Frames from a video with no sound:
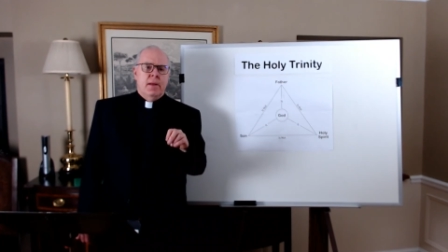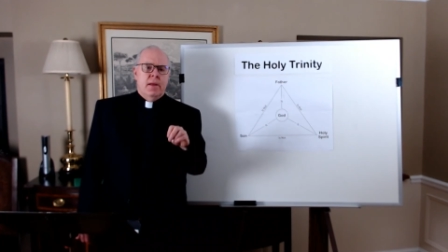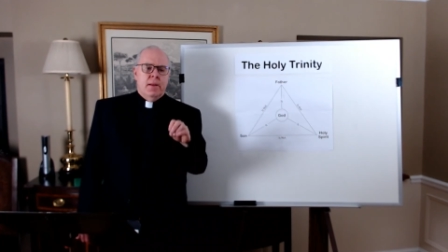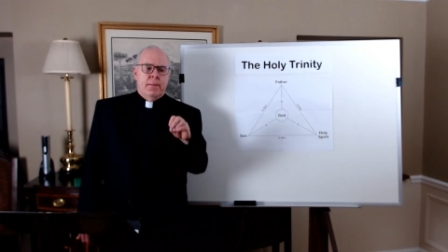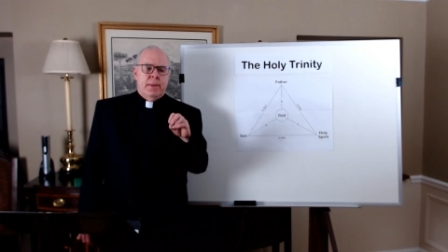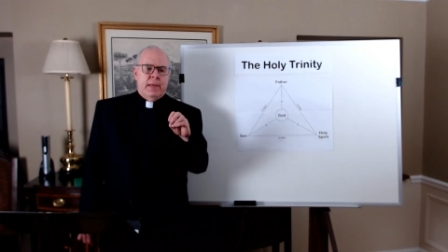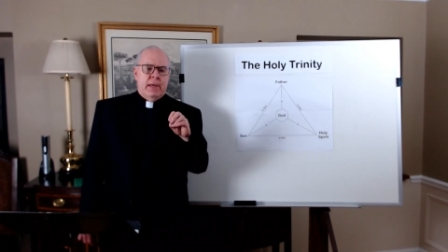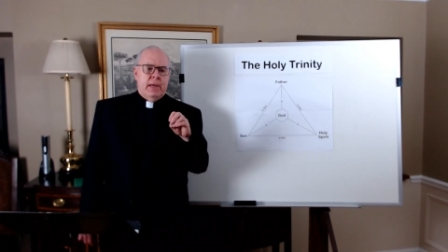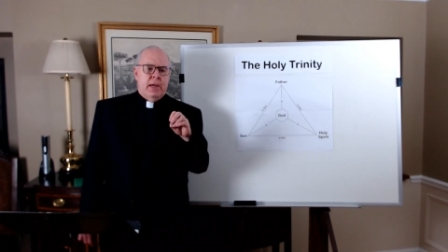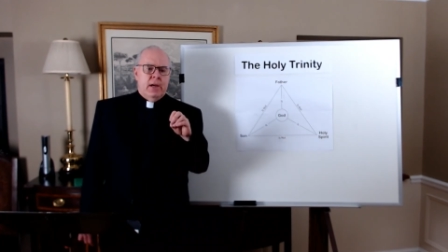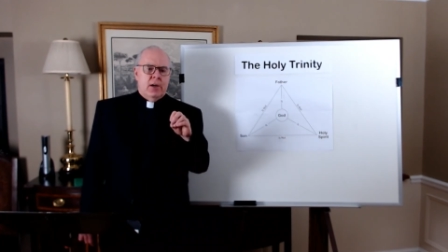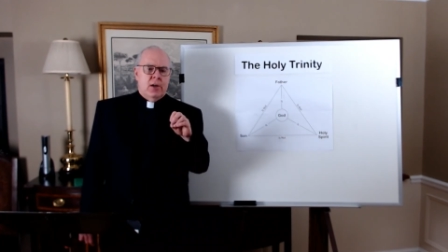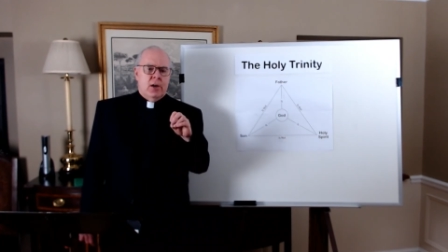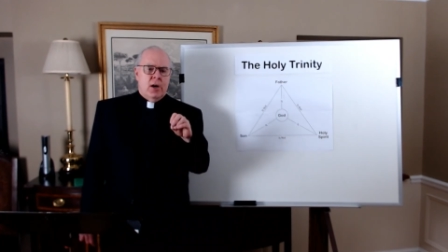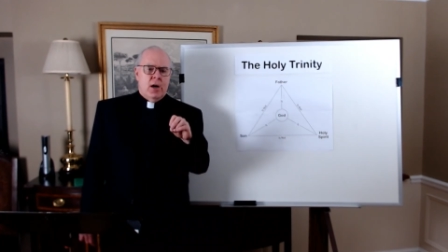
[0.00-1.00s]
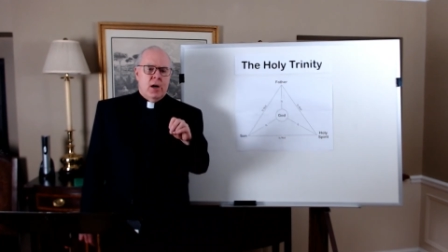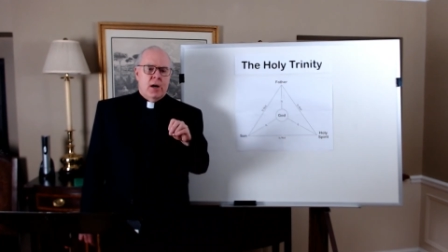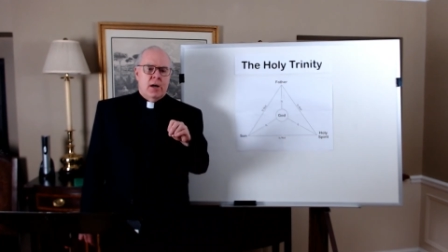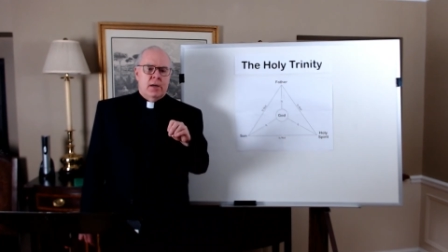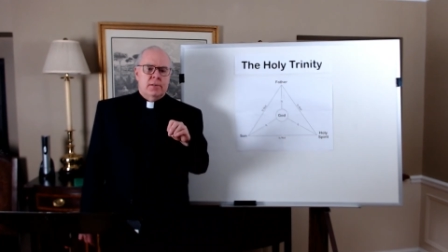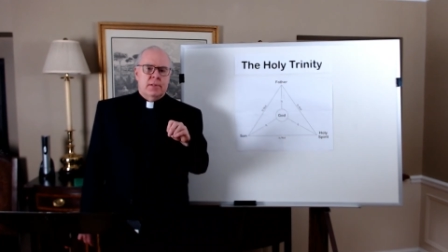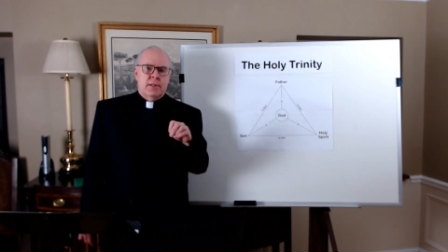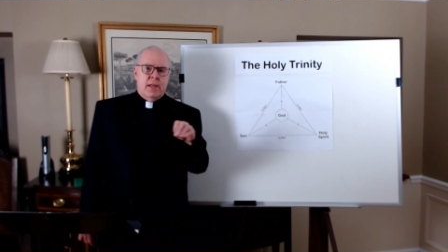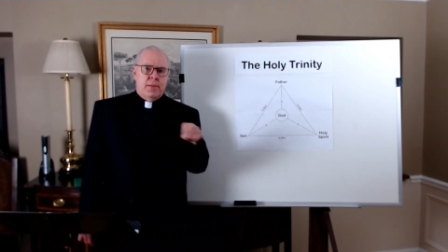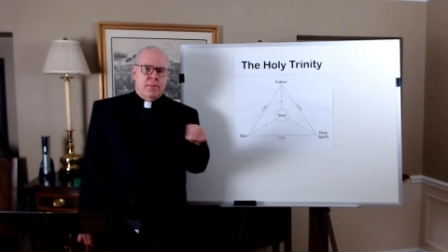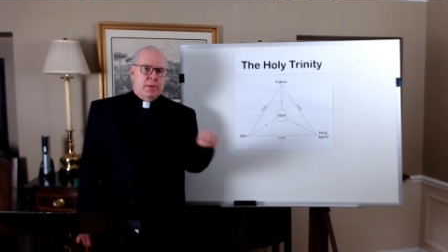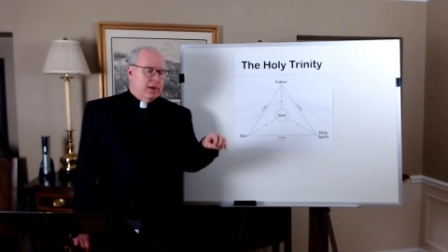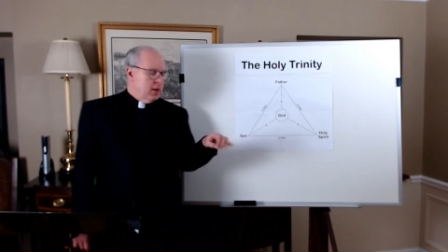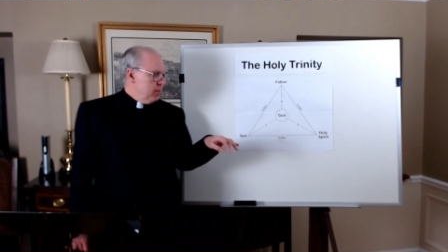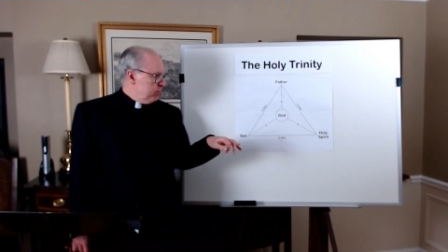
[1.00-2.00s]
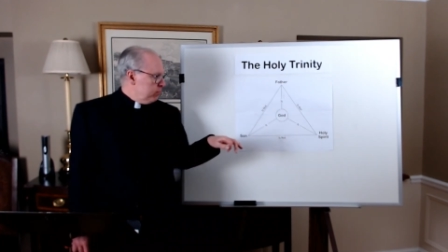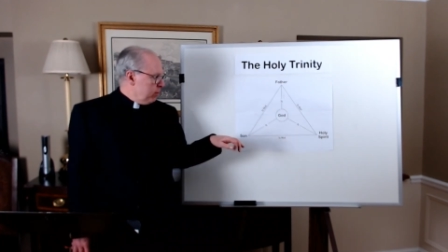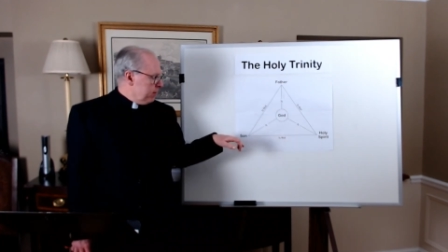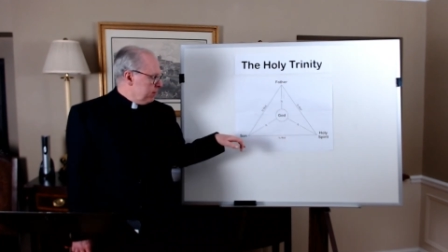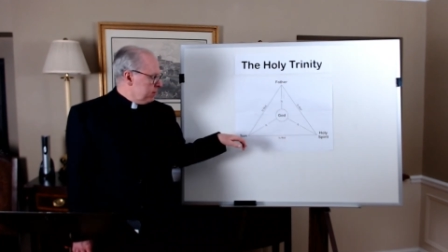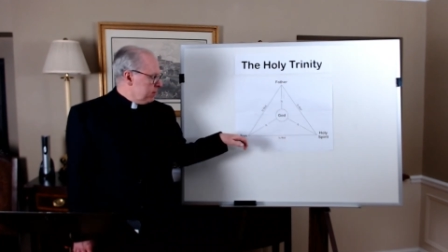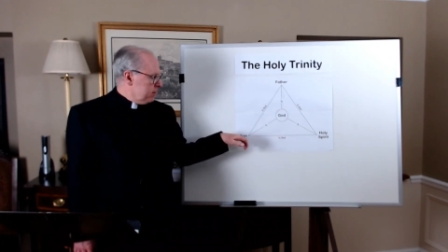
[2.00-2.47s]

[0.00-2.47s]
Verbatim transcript: because they become brothers